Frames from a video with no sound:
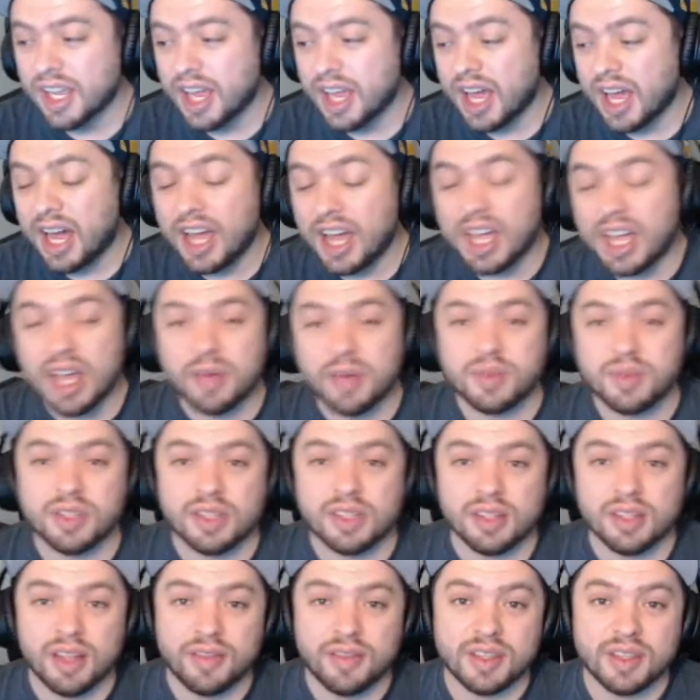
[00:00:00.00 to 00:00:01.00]
I
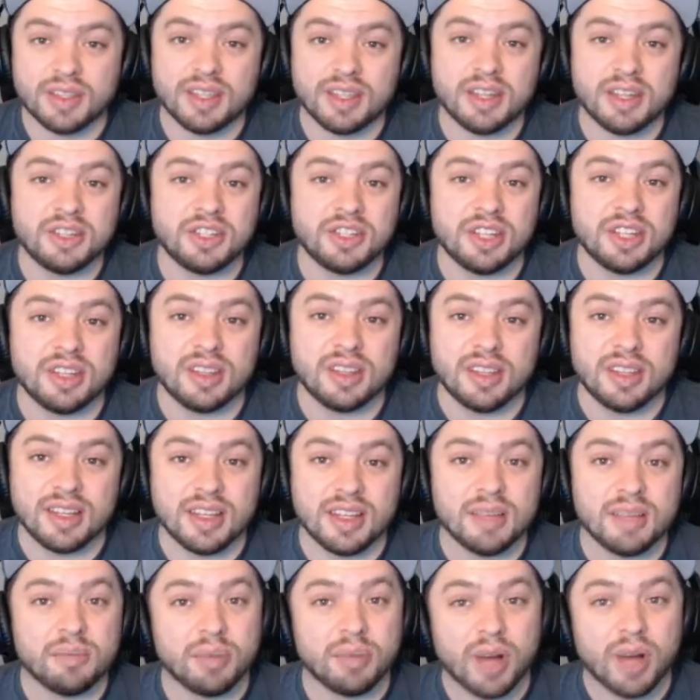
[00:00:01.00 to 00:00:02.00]
absolutely love this dungeon.
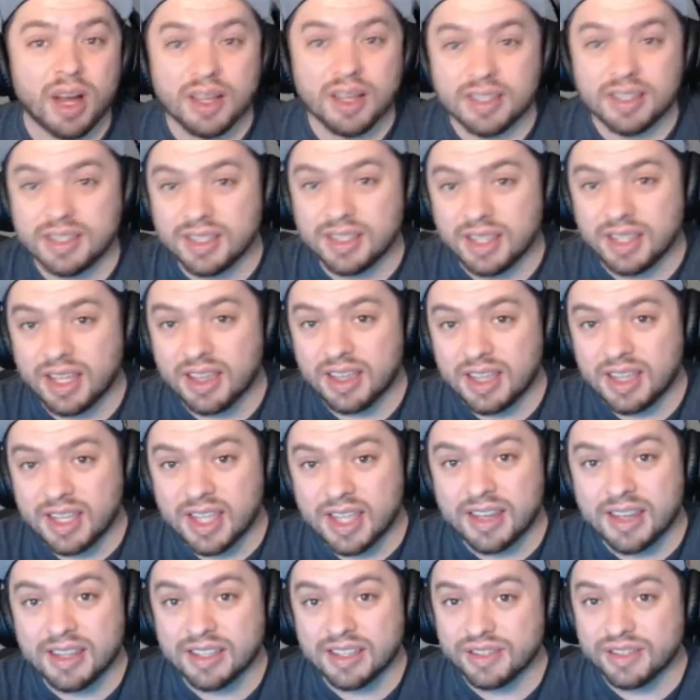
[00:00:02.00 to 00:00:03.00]
The boss at the
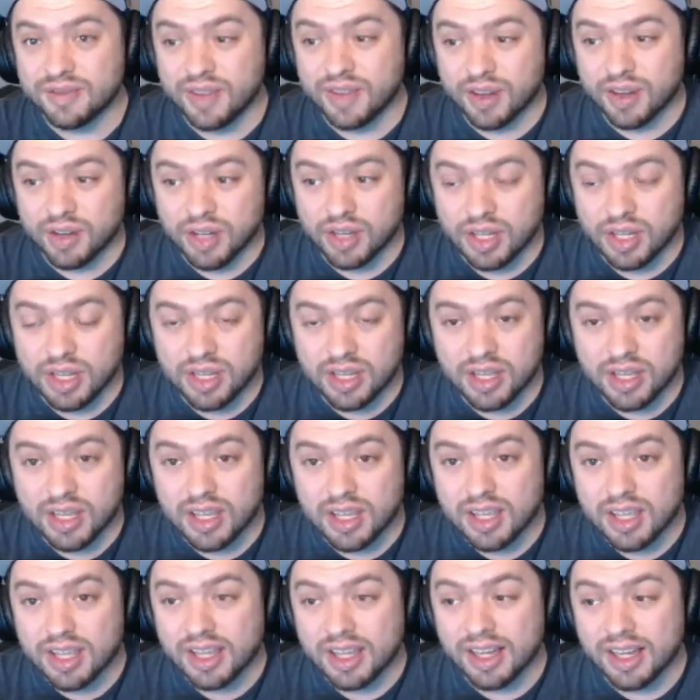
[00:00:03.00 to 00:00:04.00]
end is very
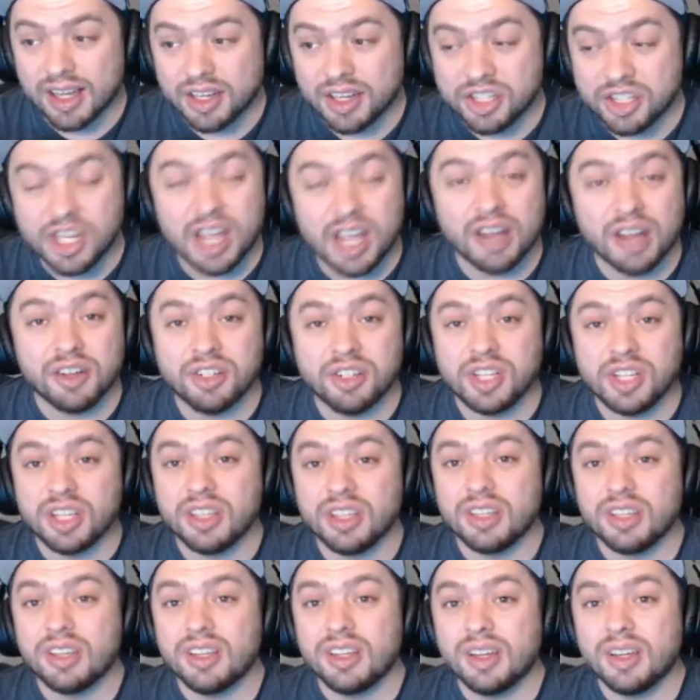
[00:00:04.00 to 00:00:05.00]

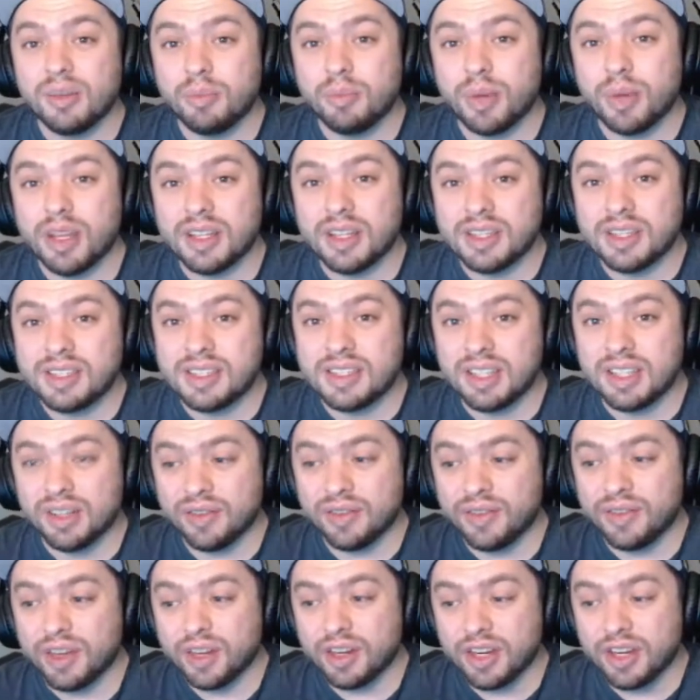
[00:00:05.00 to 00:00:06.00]
challenging, but still
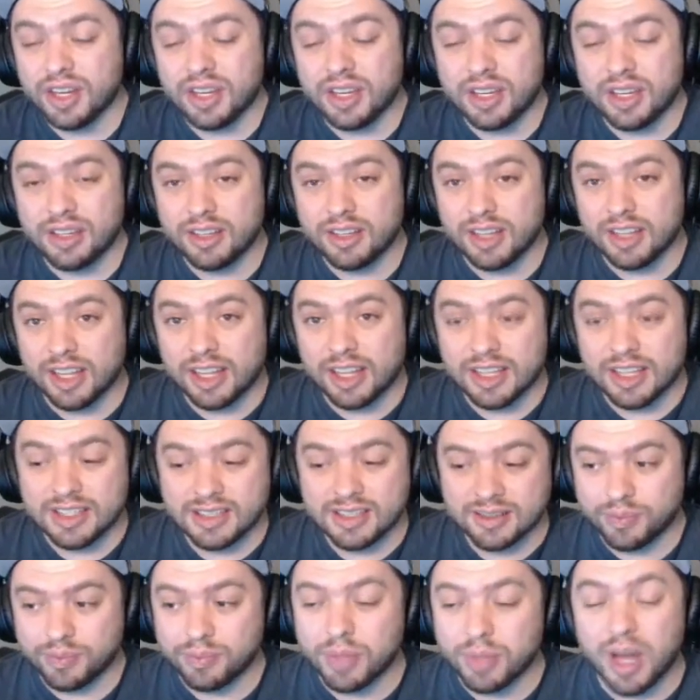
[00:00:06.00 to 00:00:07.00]
very,
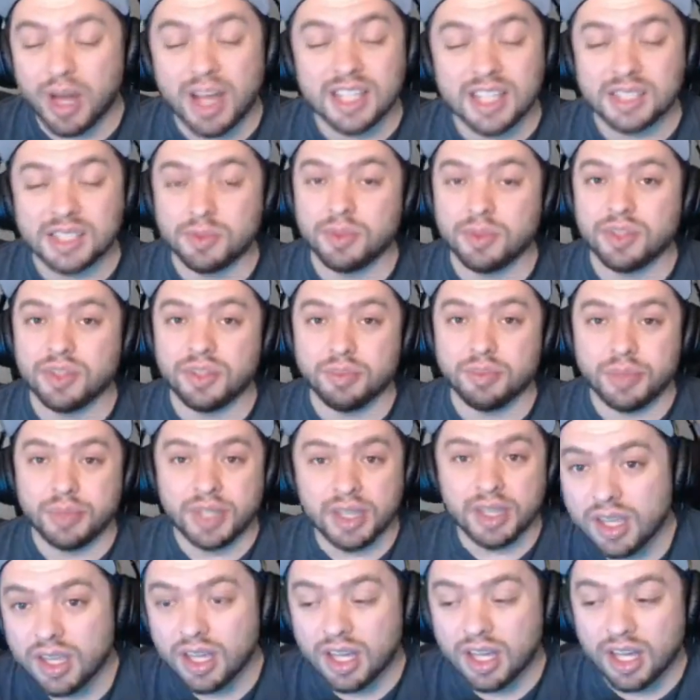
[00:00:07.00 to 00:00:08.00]
possible to
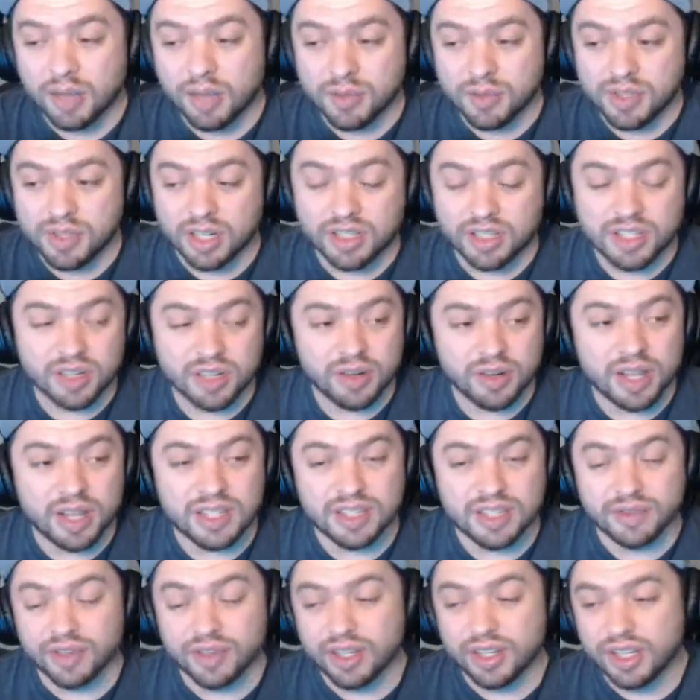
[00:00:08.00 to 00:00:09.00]
beat. Starstone has
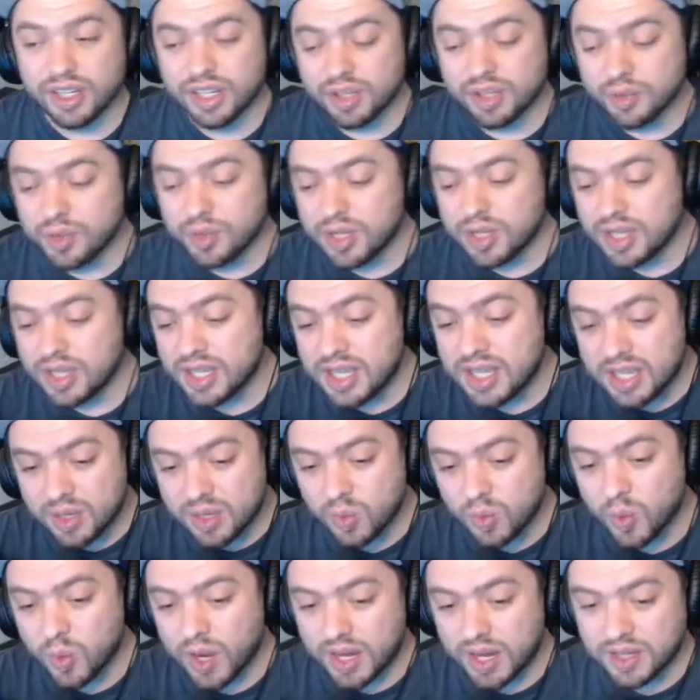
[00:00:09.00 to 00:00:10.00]
a very unique
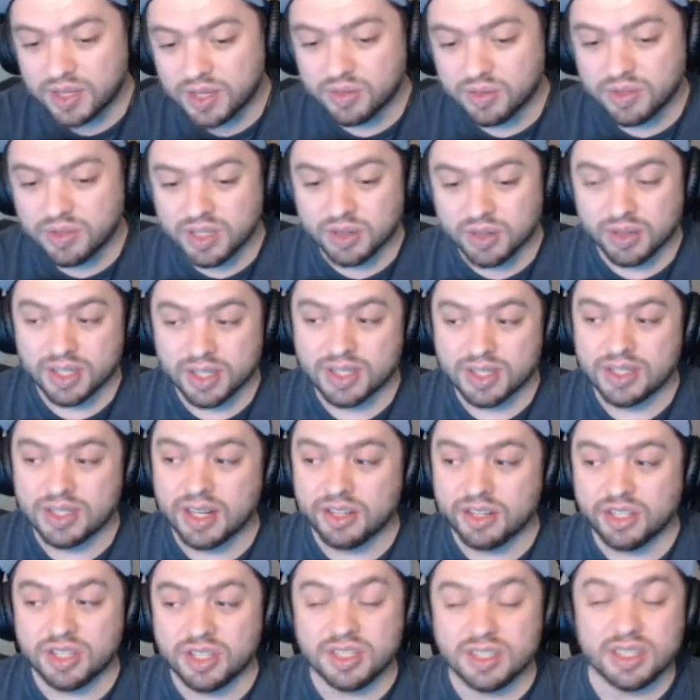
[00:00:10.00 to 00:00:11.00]
way to deal with this
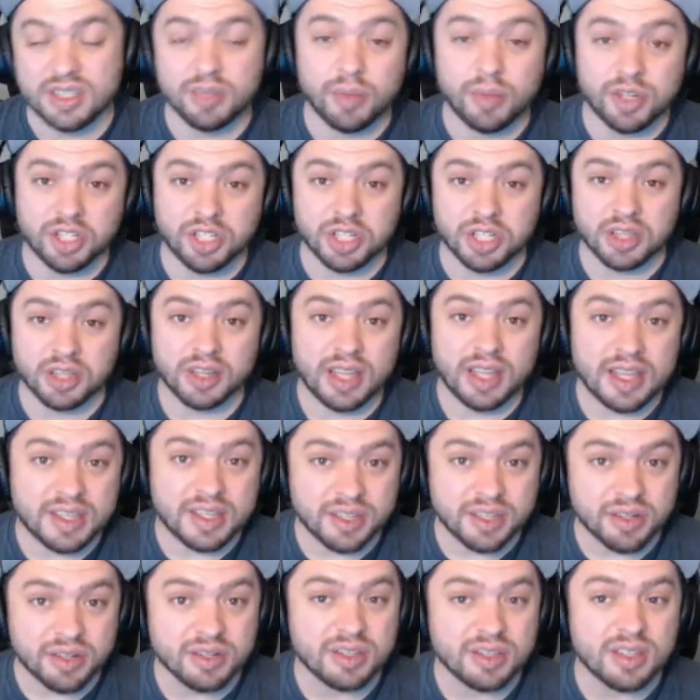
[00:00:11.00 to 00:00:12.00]
dungeon. It's a bunch of
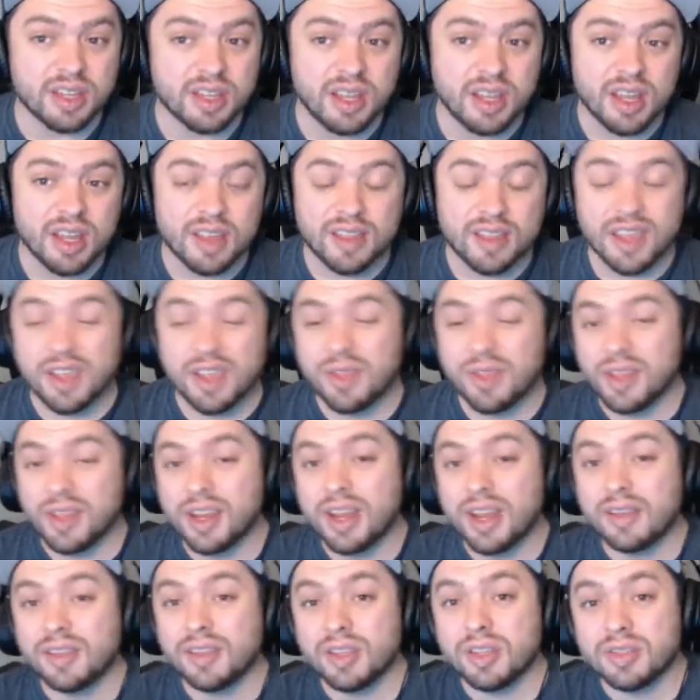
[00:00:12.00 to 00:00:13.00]
lasers that you then
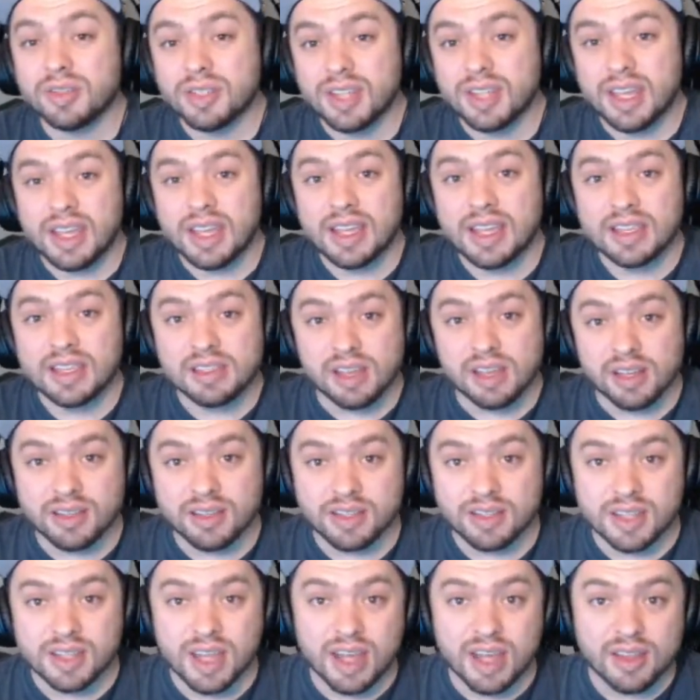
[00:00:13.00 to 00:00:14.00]
have to use an Azov
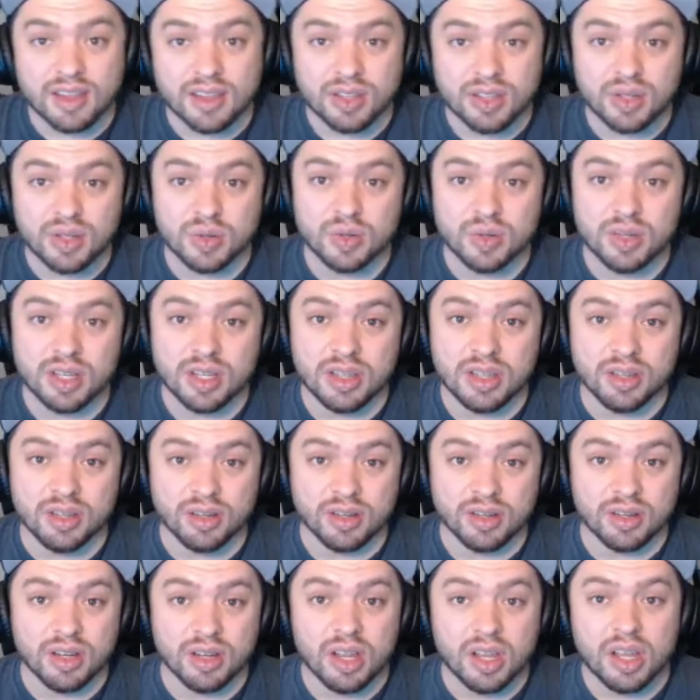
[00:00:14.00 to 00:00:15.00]
staff to
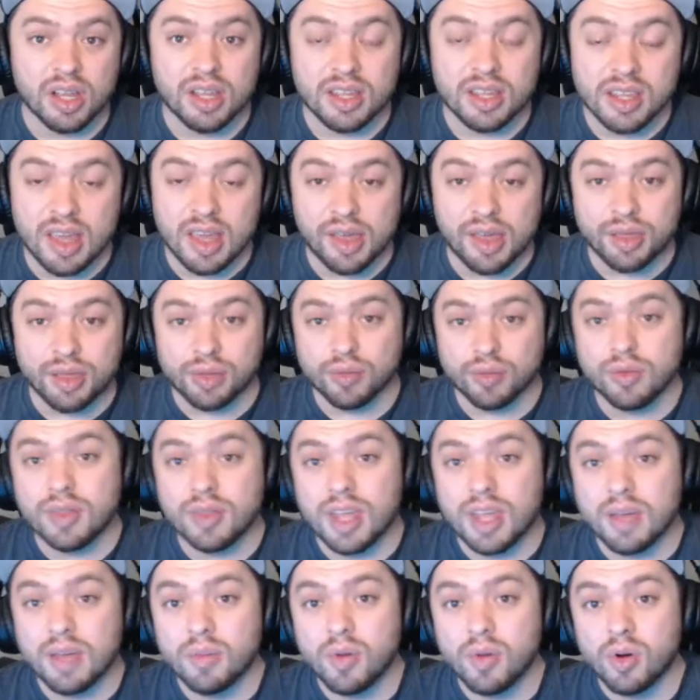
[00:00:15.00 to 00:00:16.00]
either get through
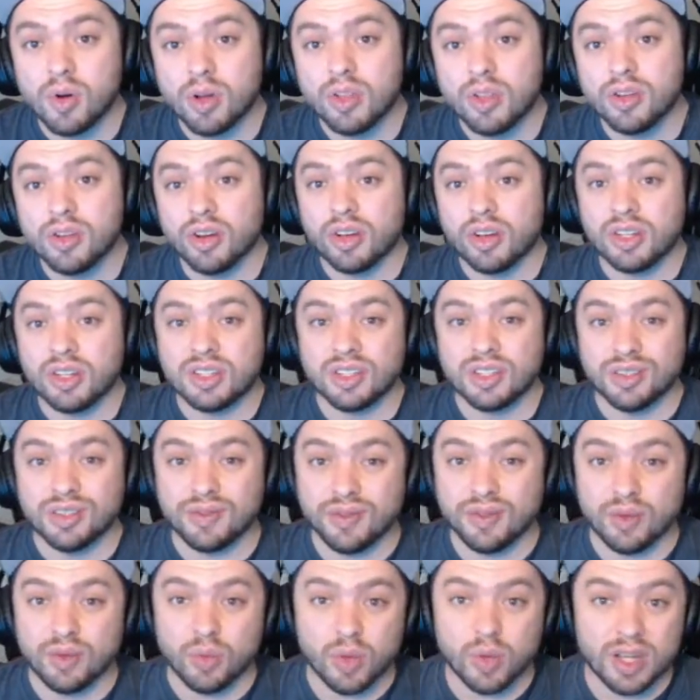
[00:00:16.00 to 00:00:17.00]
them, or there are
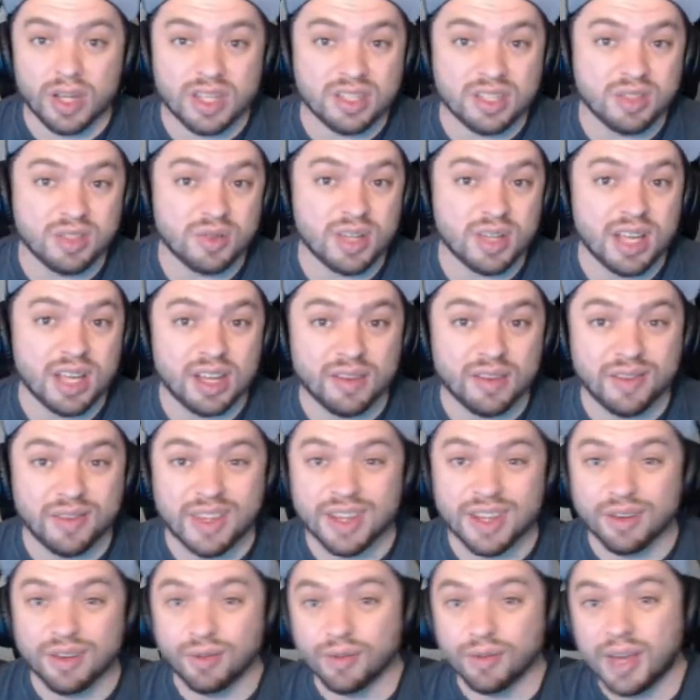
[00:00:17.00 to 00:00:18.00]
different ways to kind of
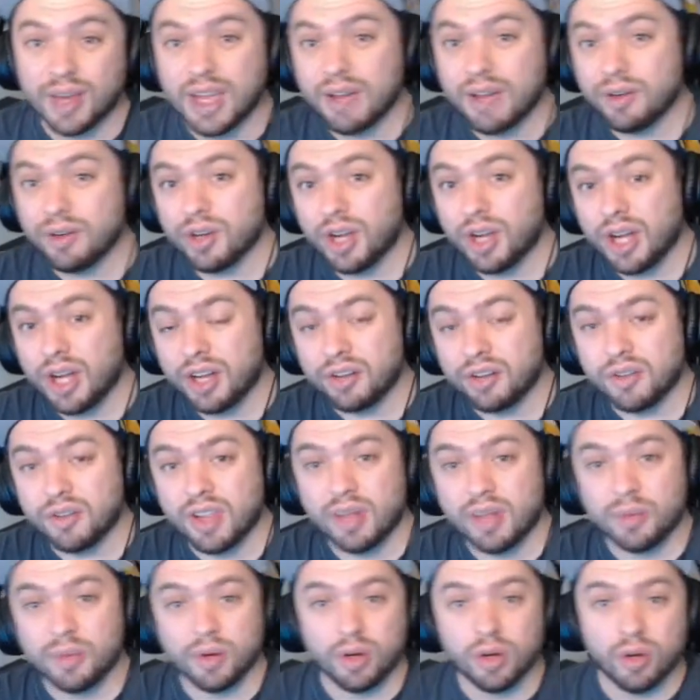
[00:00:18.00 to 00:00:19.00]
get around or under
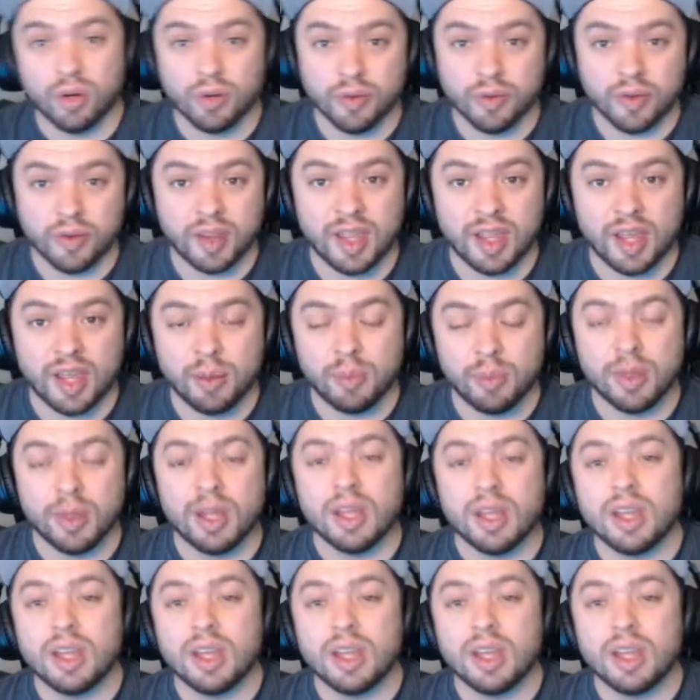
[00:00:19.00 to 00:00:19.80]
them or over them.